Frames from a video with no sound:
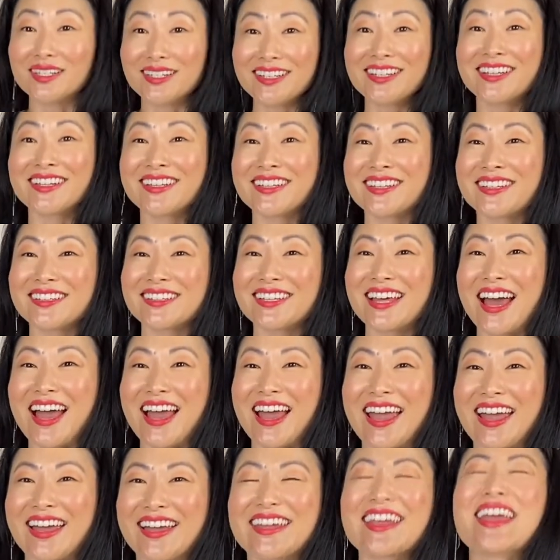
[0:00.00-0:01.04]

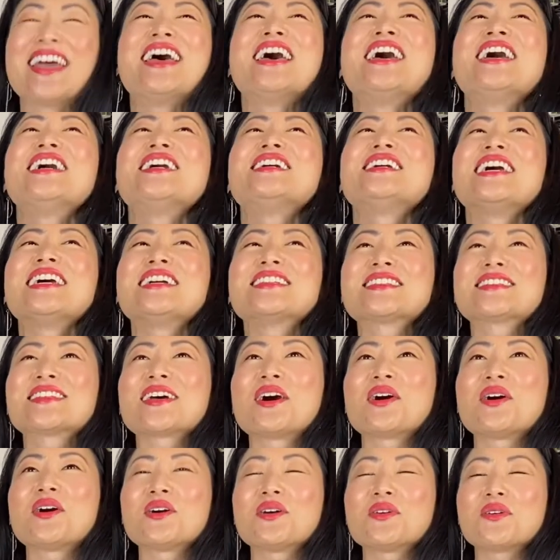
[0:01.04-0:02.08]
And
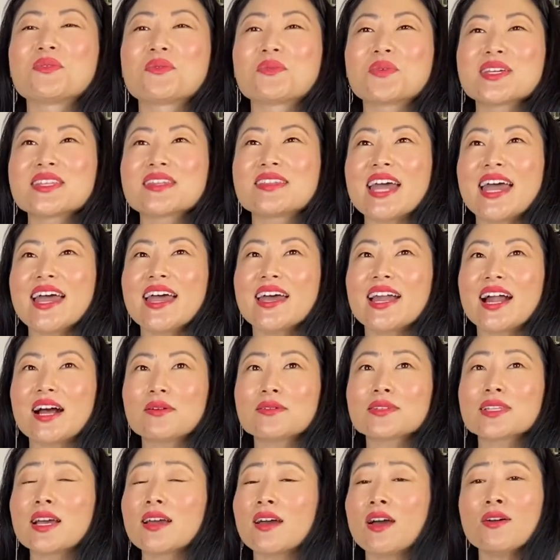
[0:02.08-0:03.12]
so with that, I
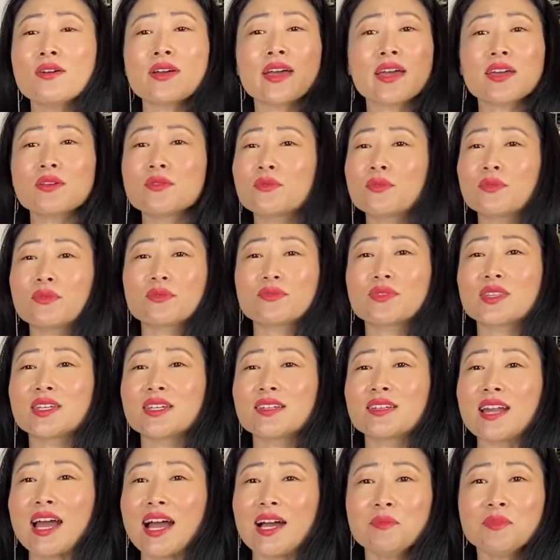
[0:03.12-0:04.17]
was like, okay,
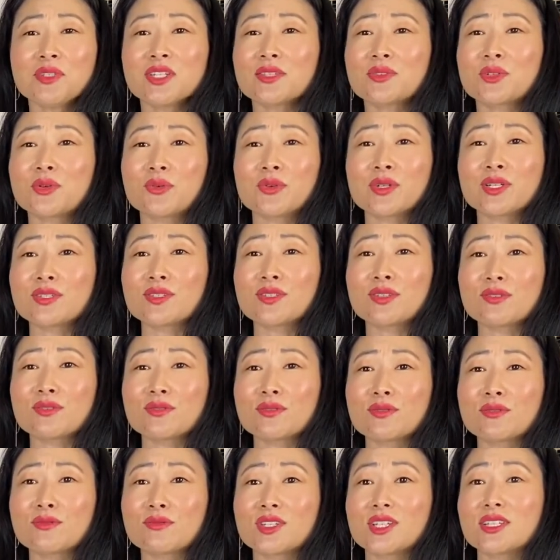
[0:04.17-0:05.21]
then I'm just going
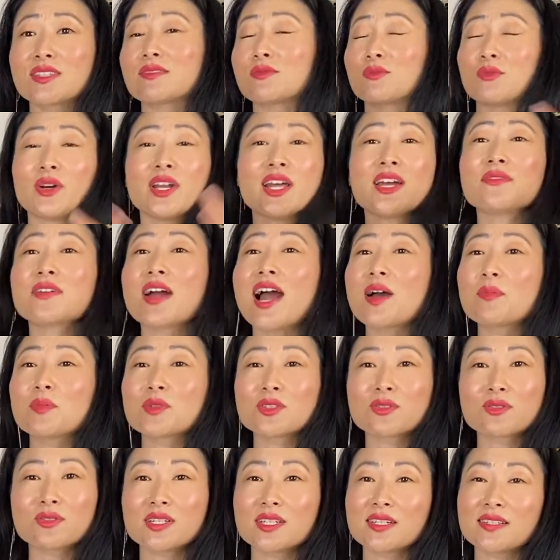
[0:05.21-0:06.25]
to whatever
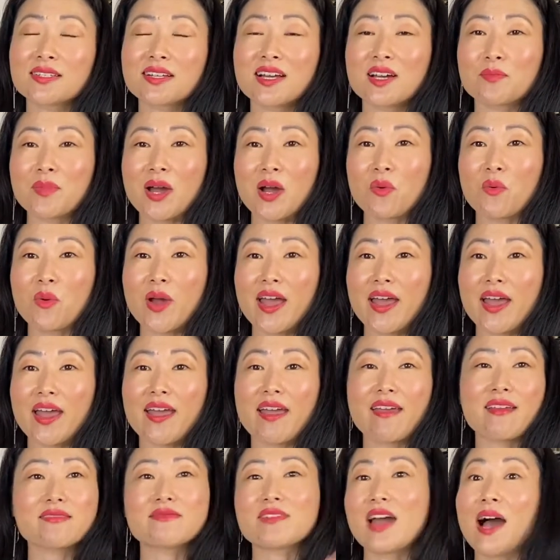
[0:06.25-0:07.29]
opportunities come my
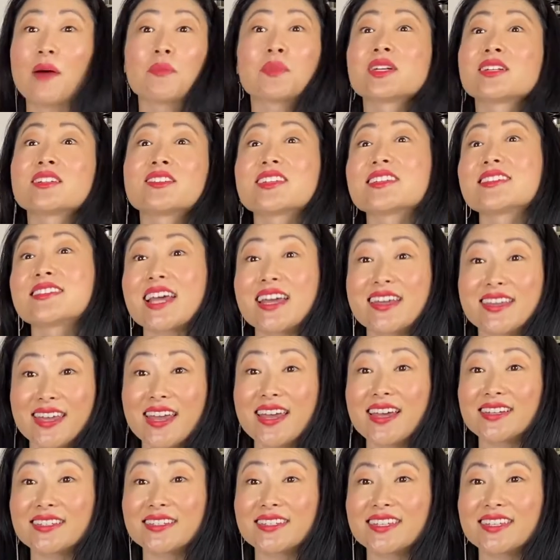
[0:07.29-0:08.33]
way, I'm gonna just say
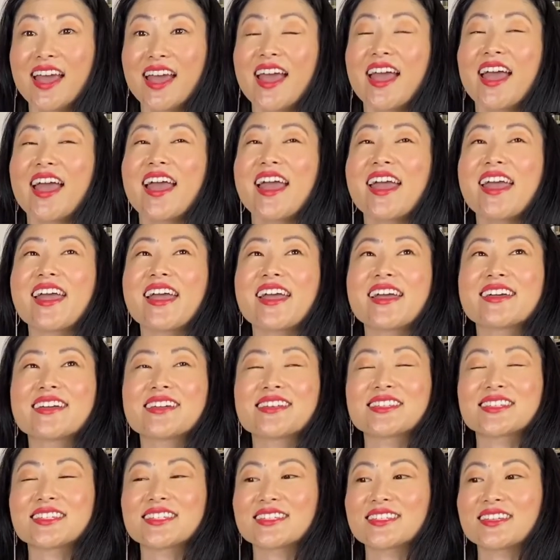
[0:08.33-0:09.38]
yes.
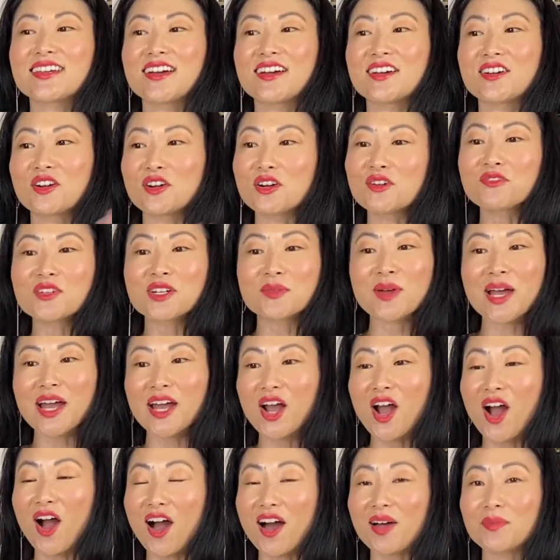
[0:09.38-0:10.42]
And a girlfriend of mine
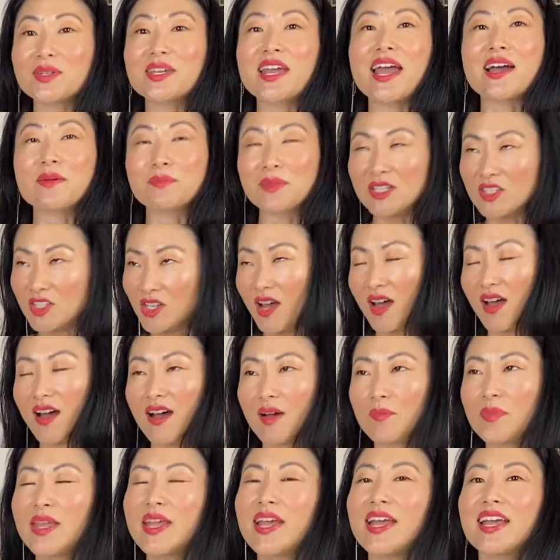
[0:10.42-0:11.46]
called me at my
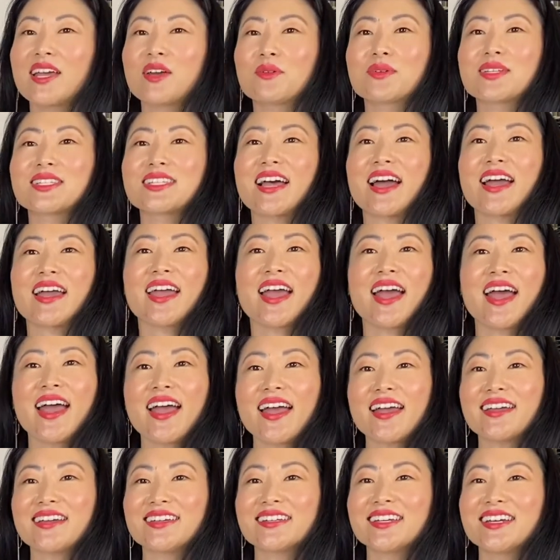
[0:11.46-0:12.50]
job and was like,
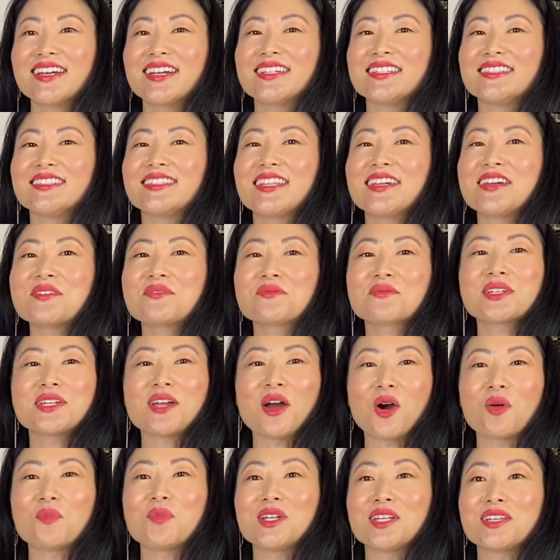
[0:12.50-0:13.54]
hey, they're
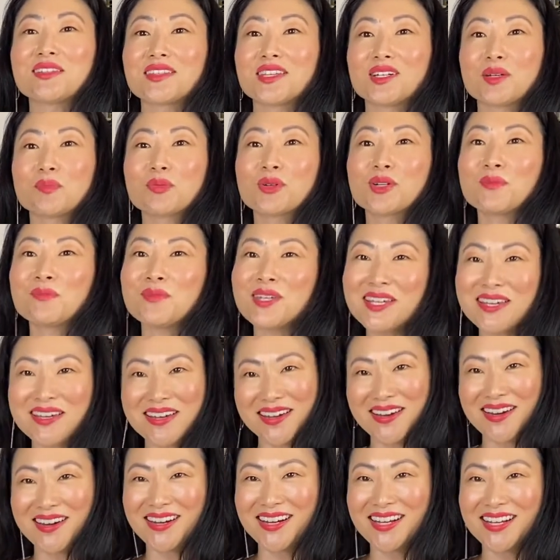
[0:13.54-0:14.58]
reopening the
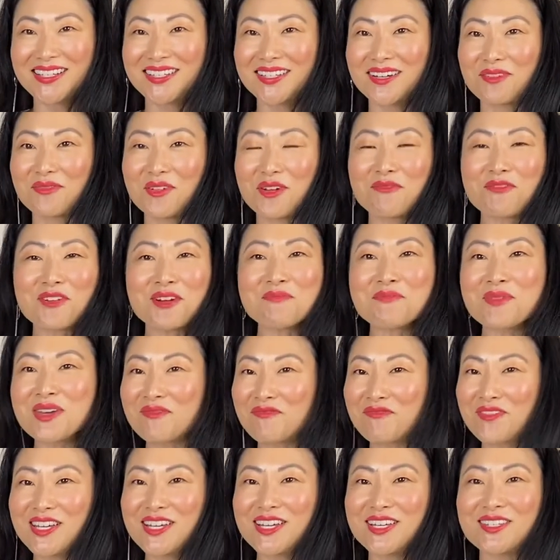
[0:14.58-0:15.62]
Premiere. So if you're from
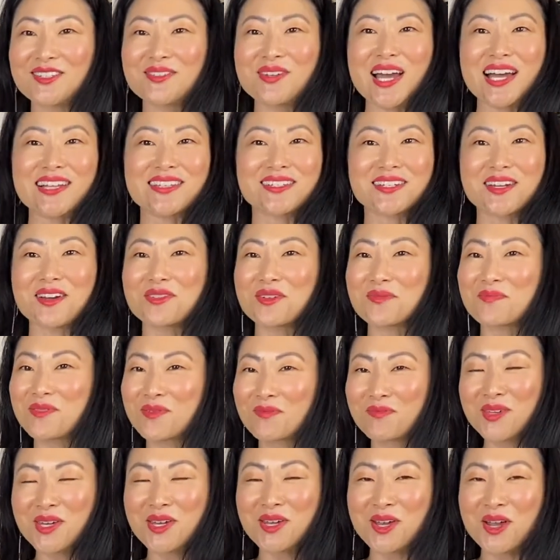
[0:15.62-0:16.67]
Memphis, you had to know the
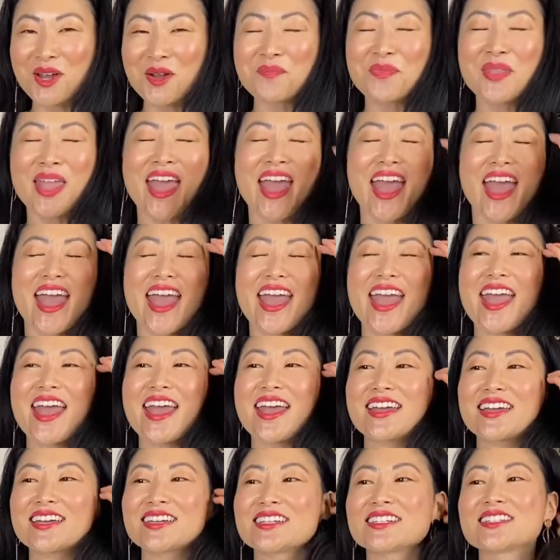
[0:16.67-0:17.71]
Premiere.
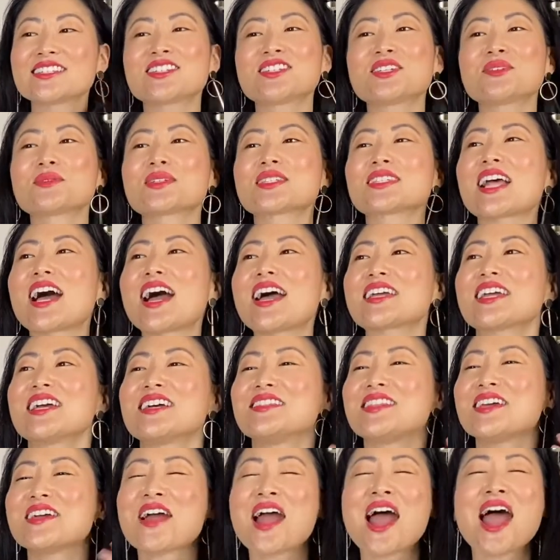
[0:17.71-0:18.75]
And she was like,
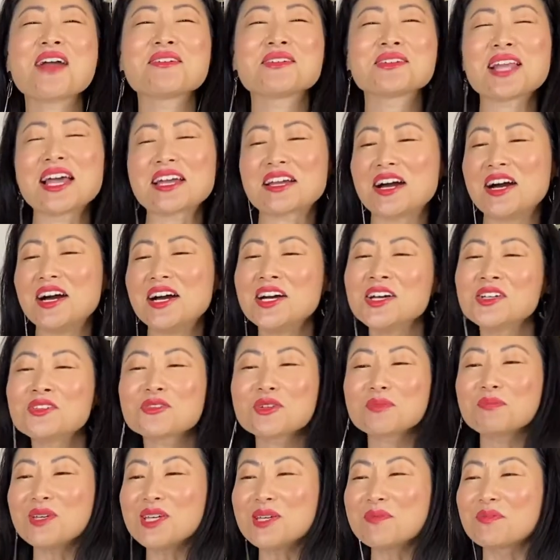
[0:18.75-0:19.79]
they're hiring like
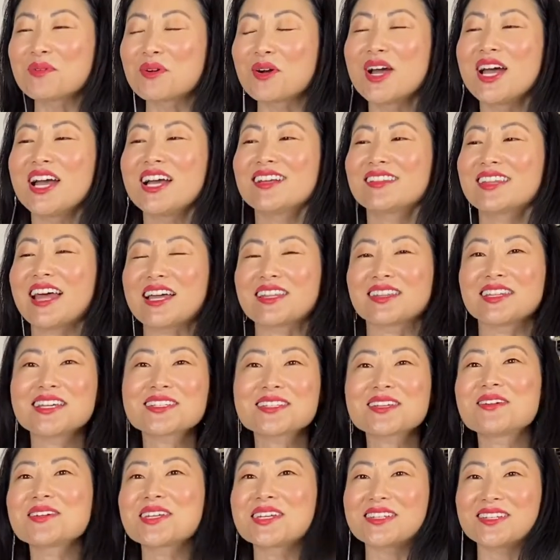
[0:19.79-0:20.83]
100 people. Like, let's
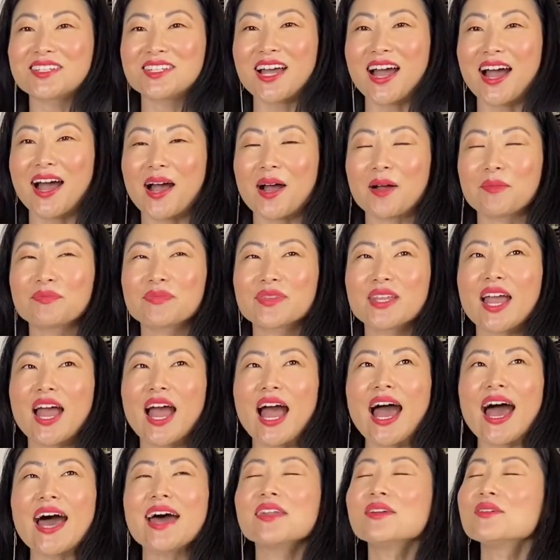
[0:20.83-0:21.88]
go get a job.
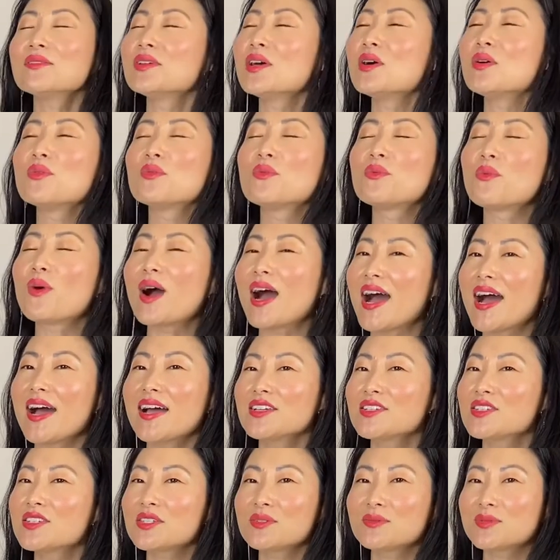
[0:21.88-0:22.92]
I don't know why
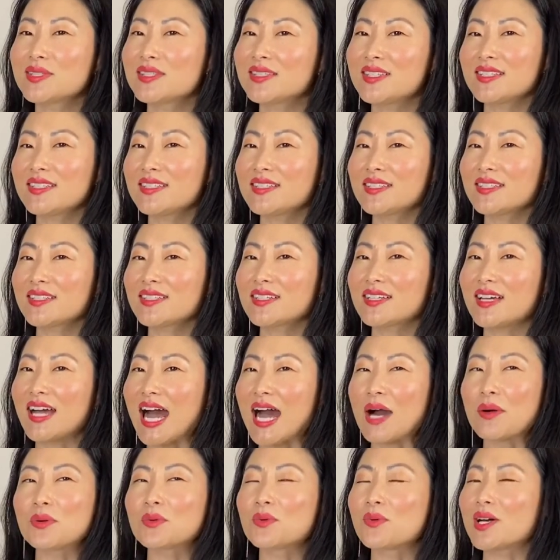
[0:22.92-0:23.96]
she would think
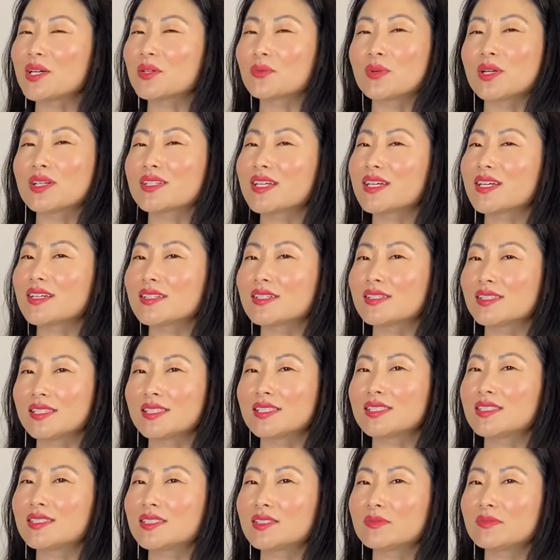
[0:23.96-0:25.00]
I would want to work at a
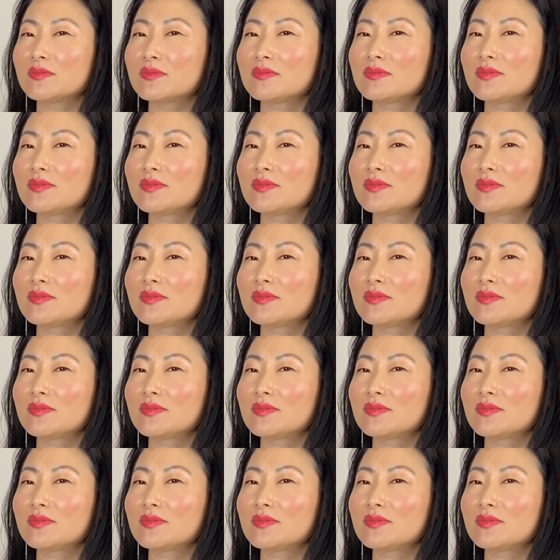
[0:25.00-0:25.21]
club.